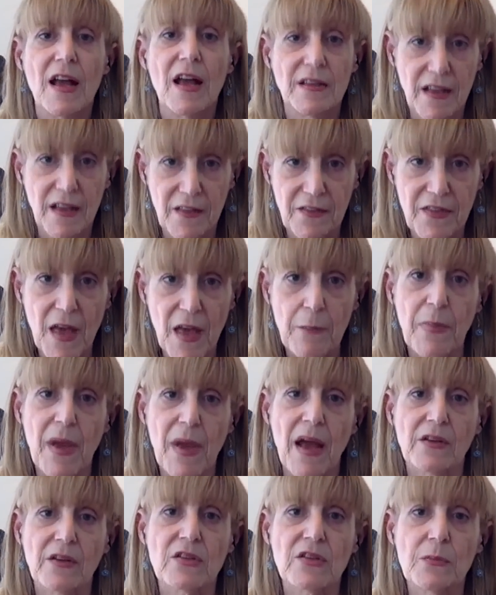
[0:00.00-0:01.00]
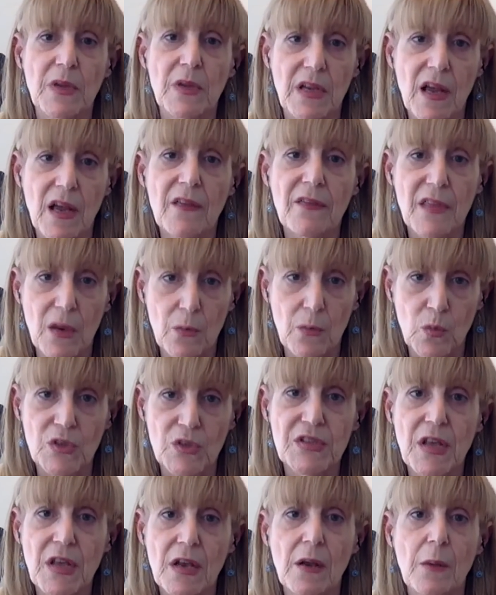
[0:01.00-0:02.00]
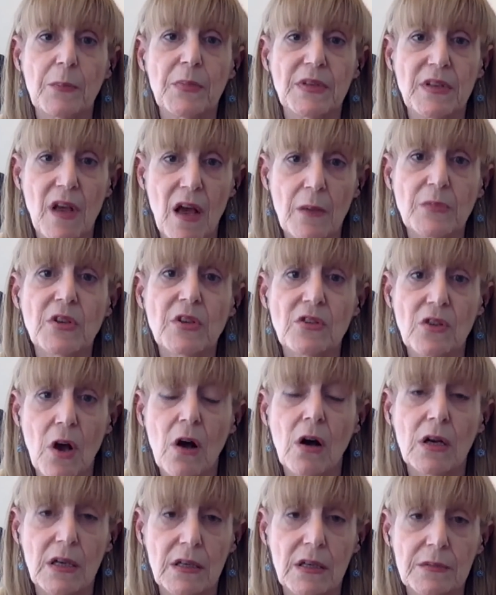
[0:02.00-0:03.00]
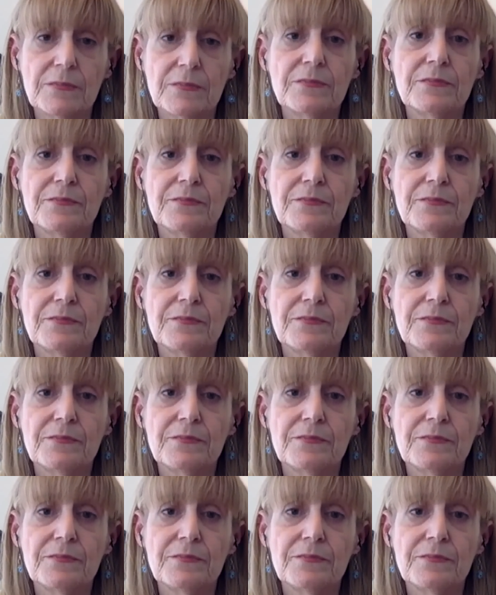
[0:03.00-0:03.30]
and get that back to me, and then we'll set up a time to talk.